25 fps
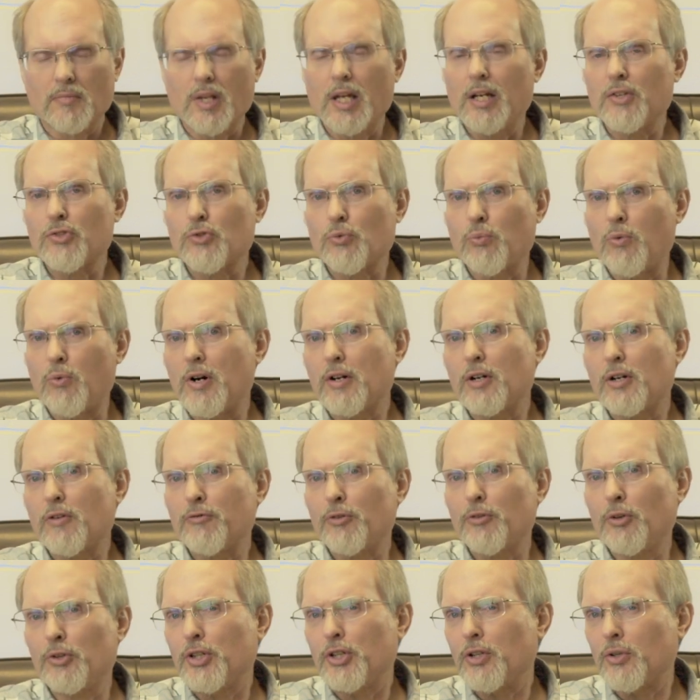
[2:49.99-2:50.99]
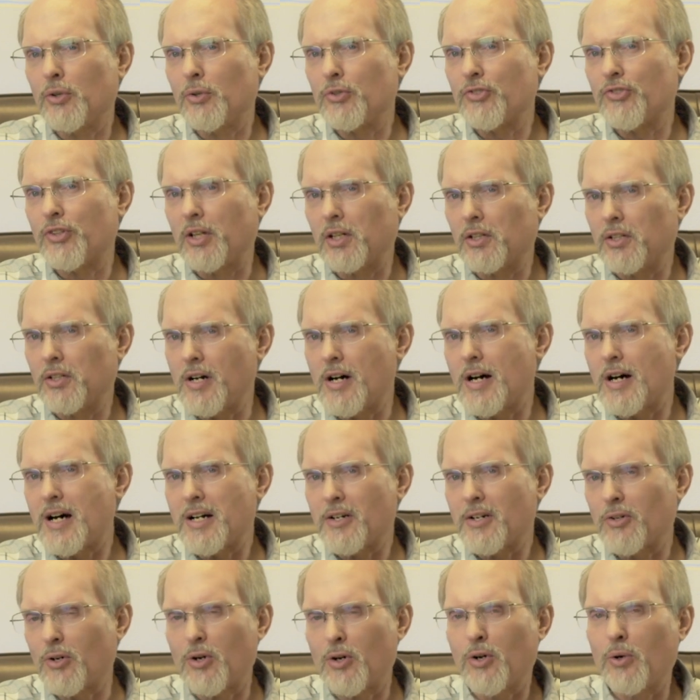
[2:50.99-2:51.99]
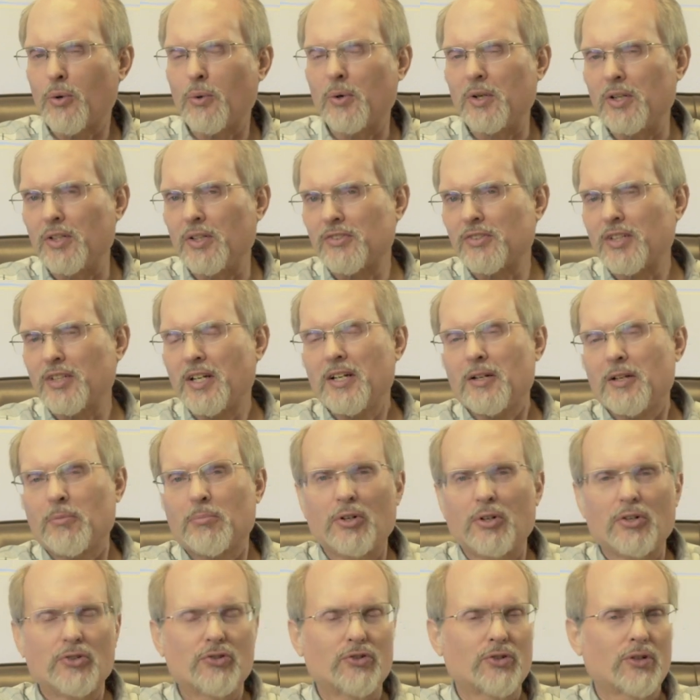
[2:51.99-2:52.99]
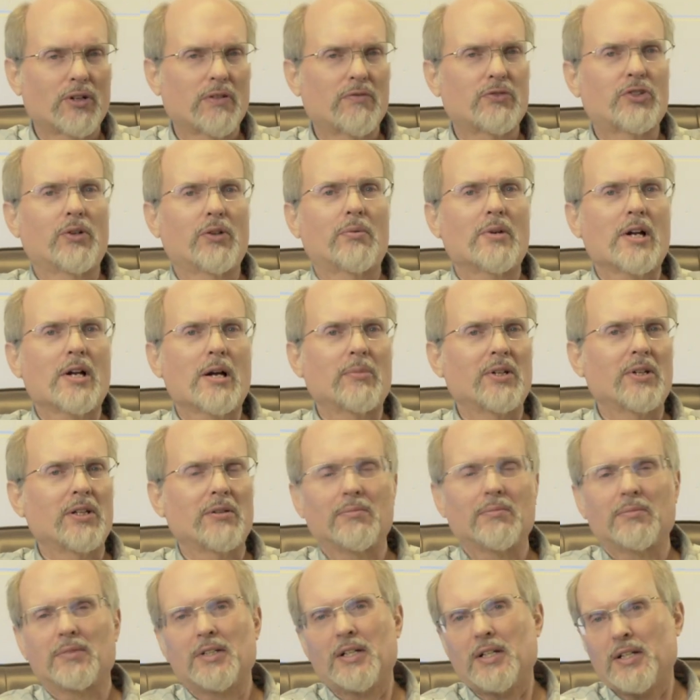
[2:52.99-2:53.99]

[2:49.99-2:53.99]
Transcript: It's wonderful news that God always preserves a remnant.